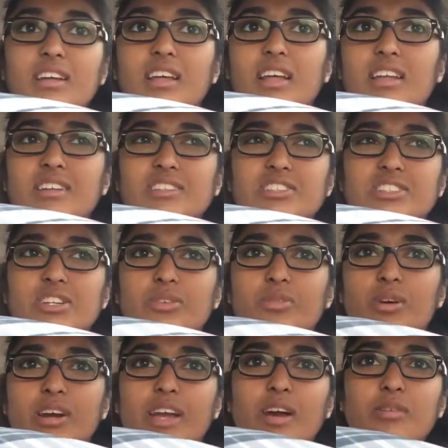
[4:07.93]
and it just didn't
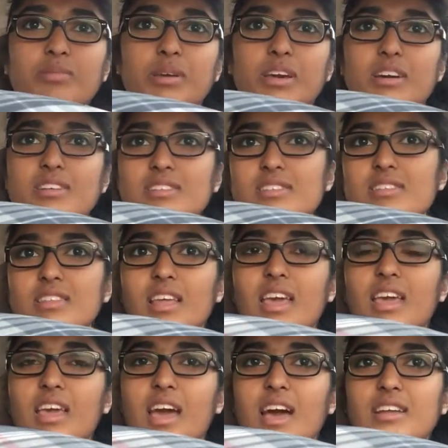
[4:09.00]
work out because
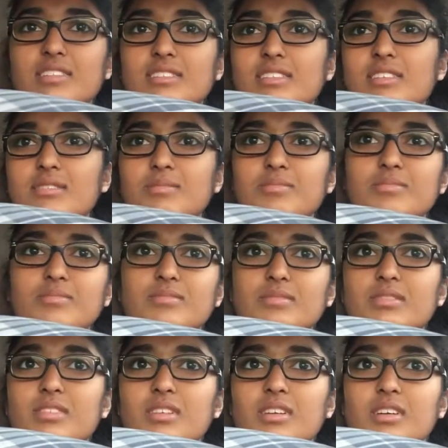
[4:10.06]
they had to
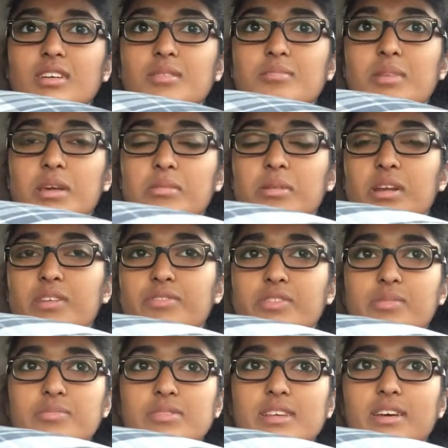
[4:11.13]
make money for
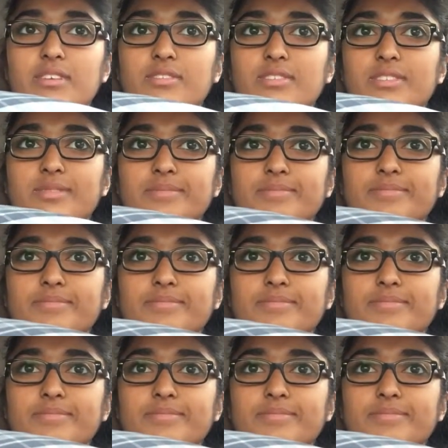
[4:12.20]
themselves.